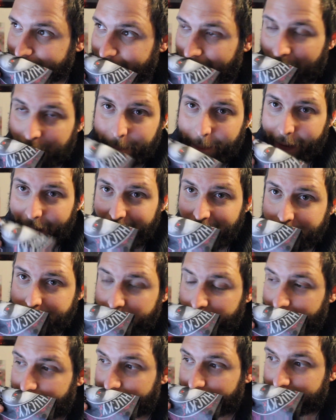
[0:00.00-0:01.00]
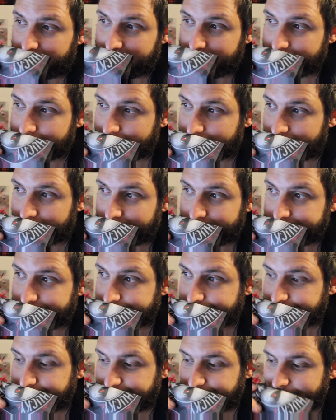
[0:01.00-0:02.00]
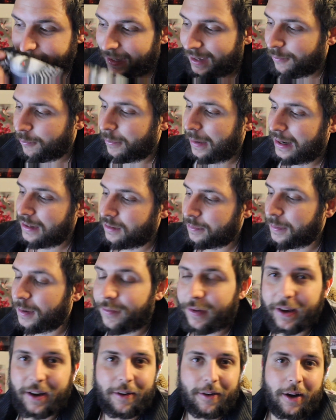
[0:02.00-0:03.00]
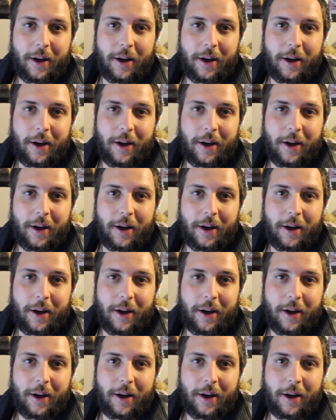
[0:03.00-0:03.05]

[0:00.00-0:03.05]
On paper, at least. Yeah, it reminds me of like a,